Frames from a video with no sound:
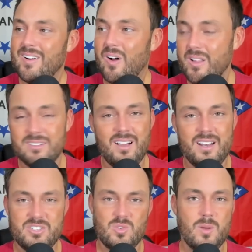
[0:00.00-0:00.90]
on the line
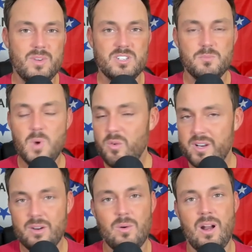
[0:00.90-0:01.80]
of scrimmage, moving
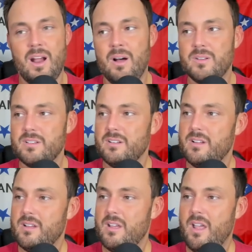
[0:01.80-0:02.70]
it around,
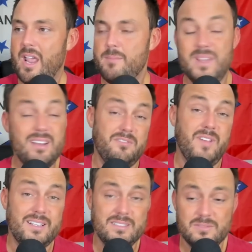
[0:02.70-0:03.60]
and being
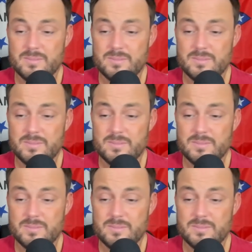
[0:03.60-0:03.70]
effective.